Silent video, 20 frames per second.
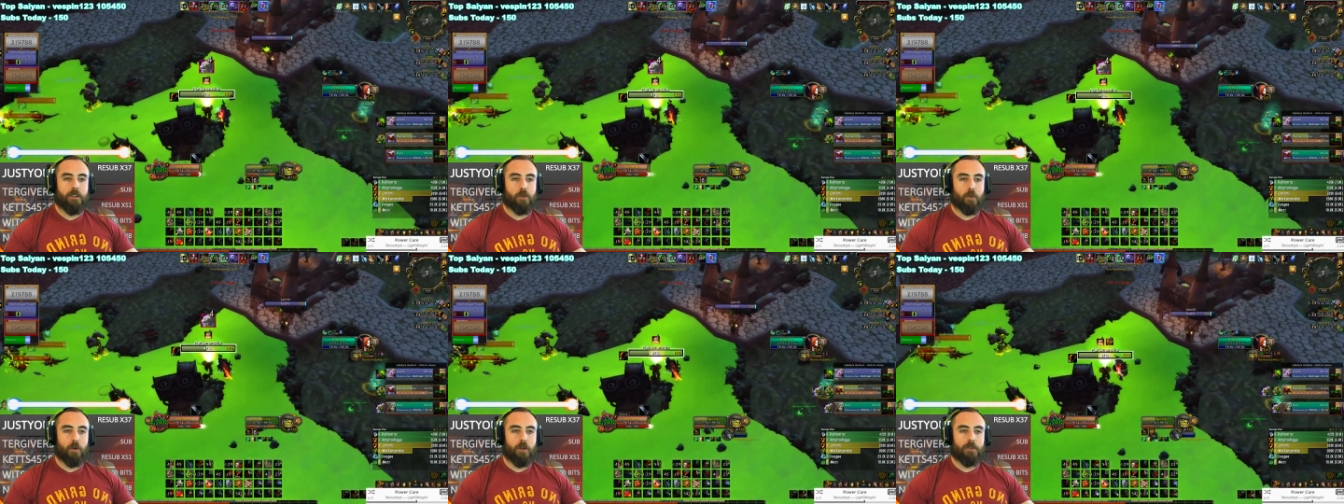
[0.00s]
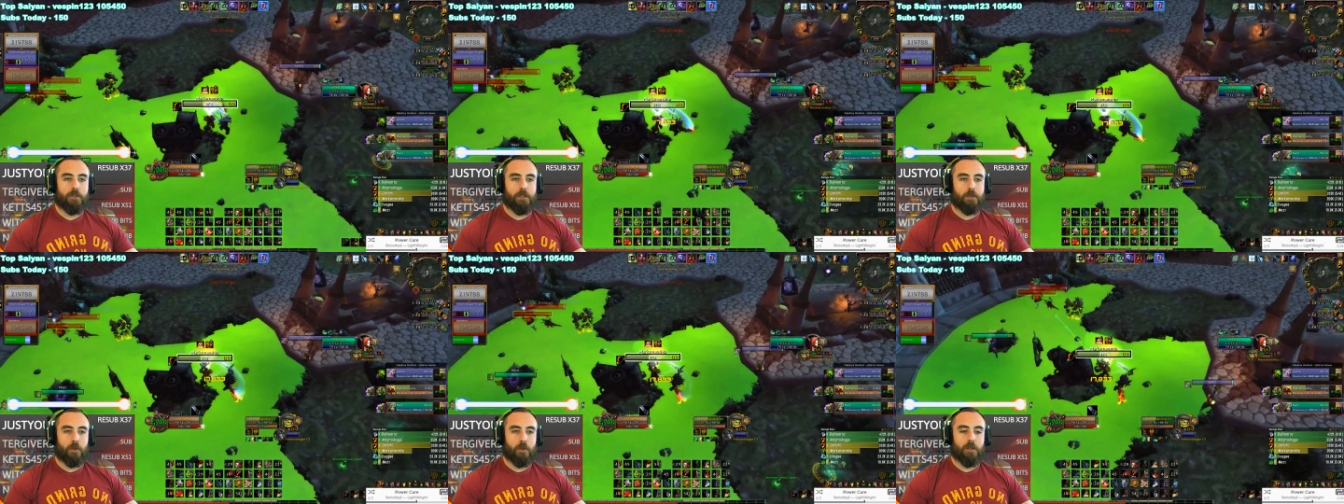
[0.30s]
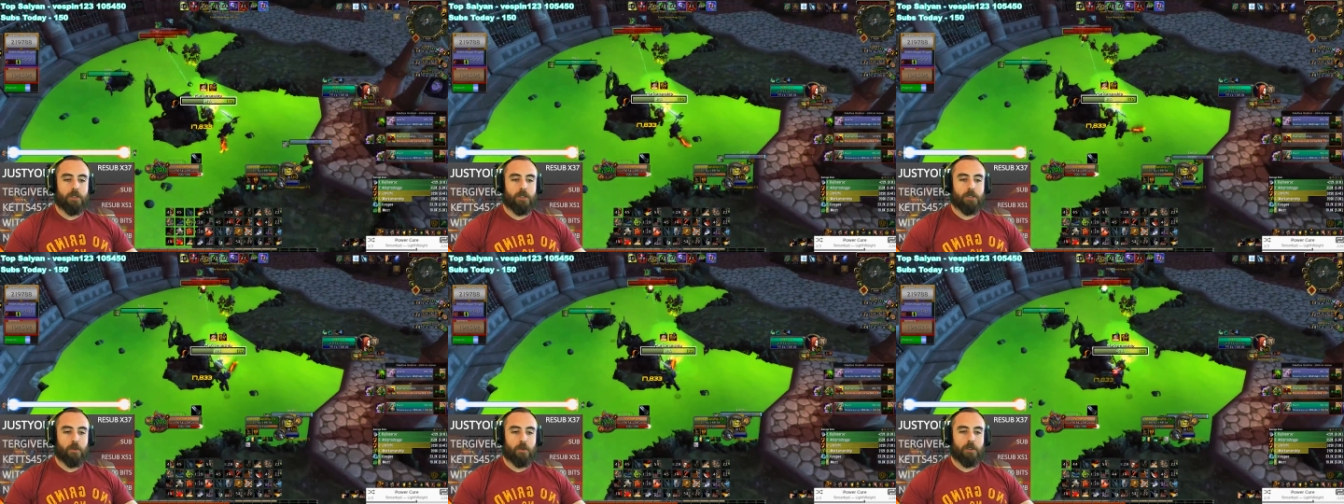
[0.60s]
it's worth, it's
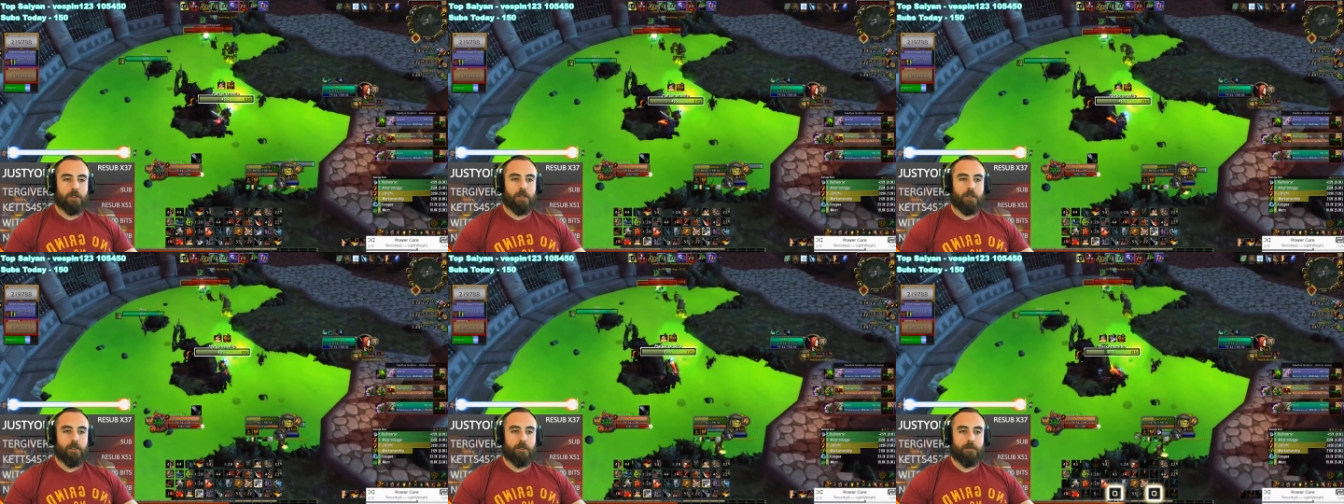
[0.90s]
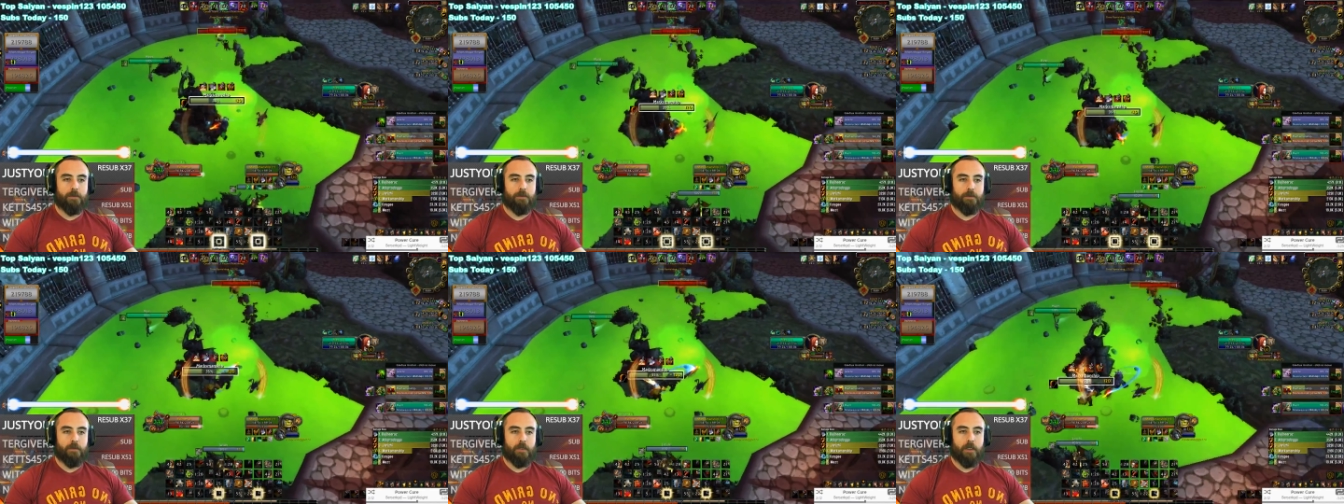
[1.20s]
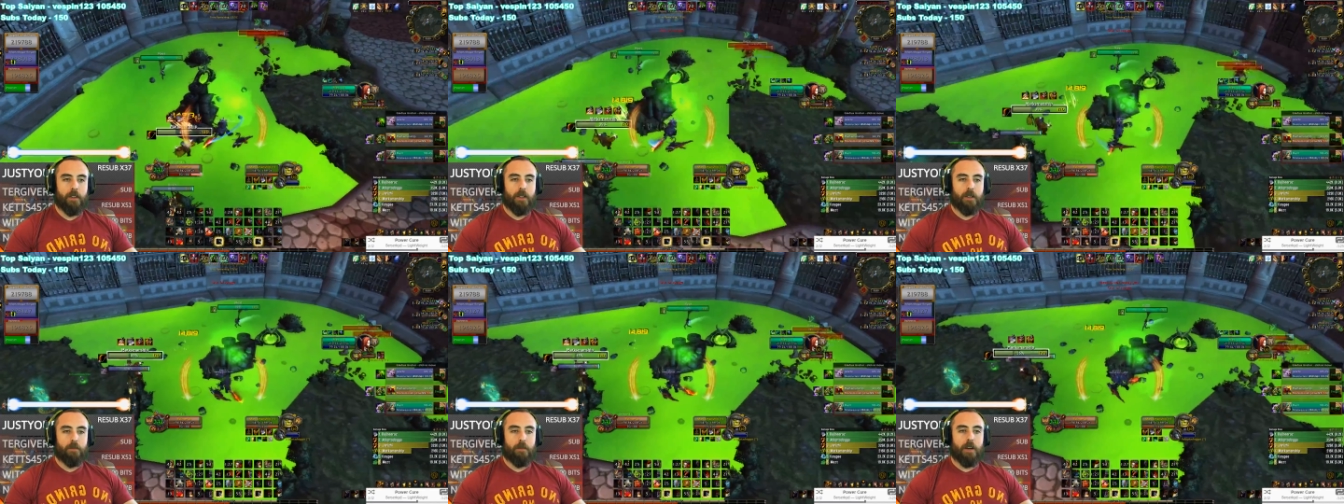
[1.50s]
worth, it's worth it.
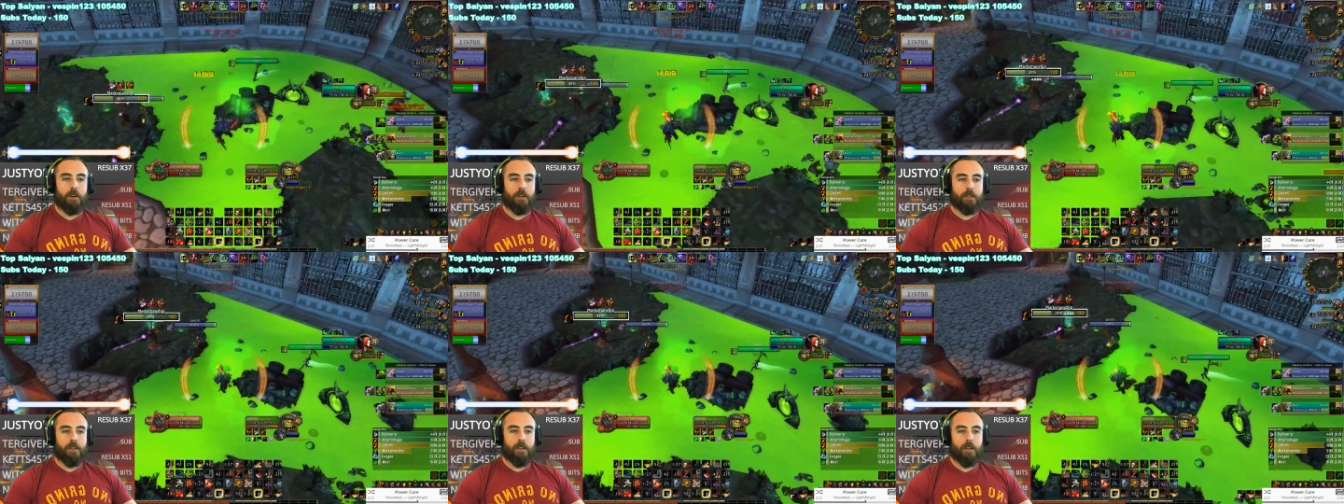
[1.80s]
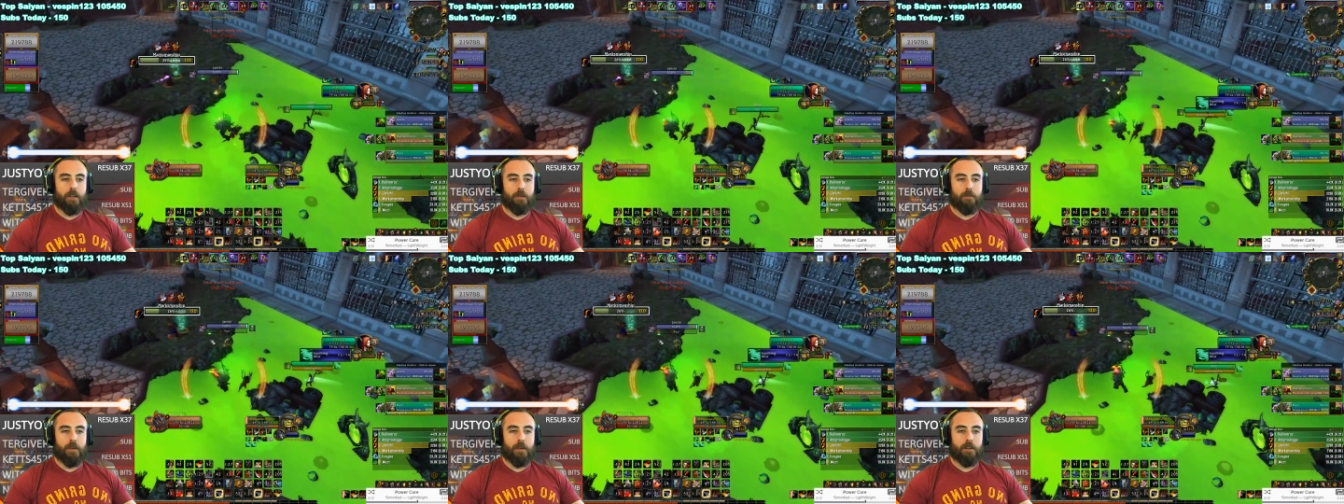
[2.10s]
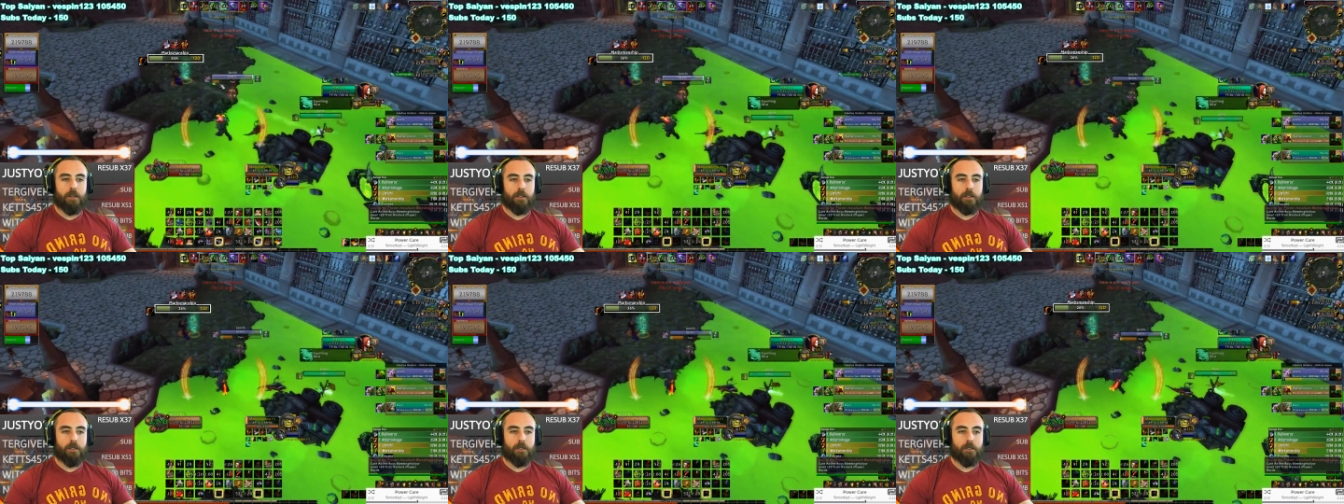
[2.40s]
Maldic, yeah, yeah,
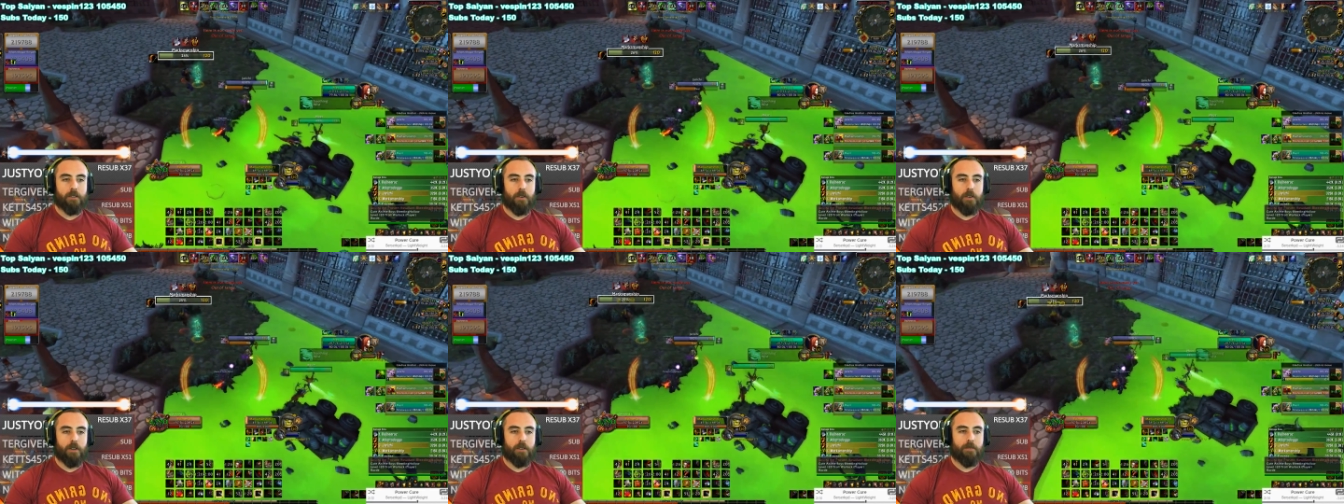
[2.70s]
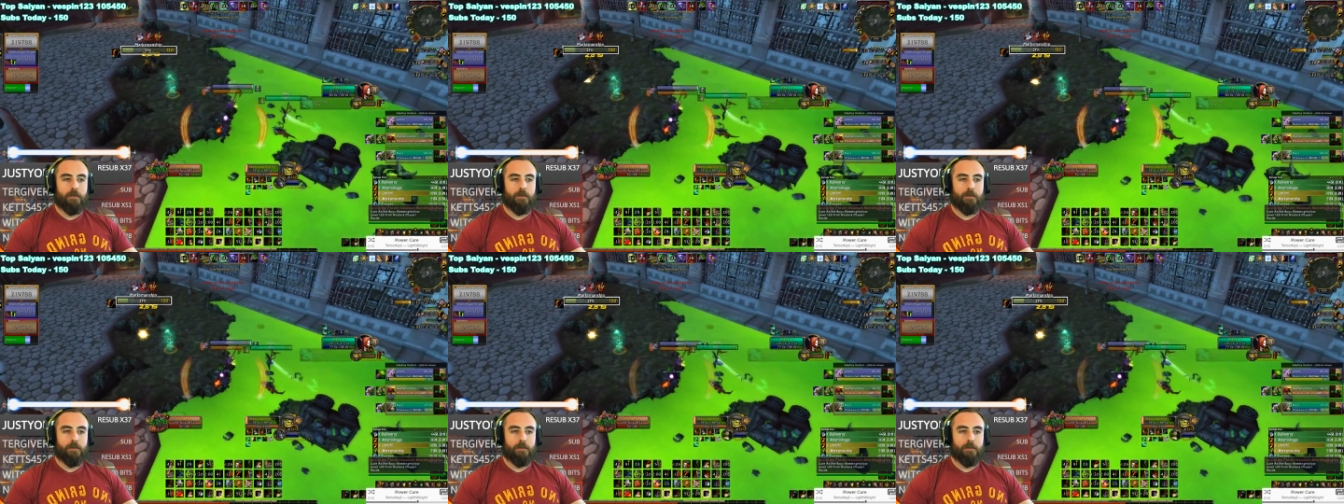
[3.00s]
Maldic, going in.